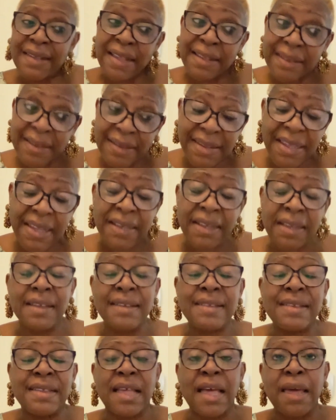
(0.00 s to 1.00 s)
and still in
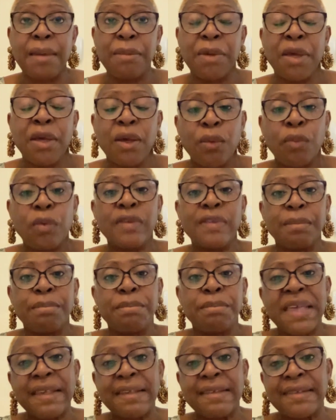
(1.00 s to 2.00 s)
this time, was the
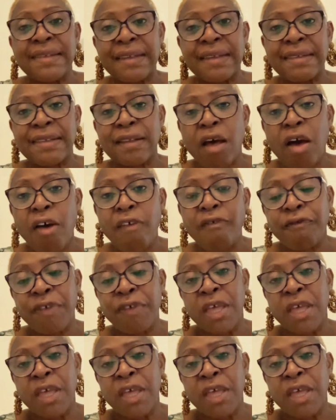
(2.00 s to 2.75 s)
basis of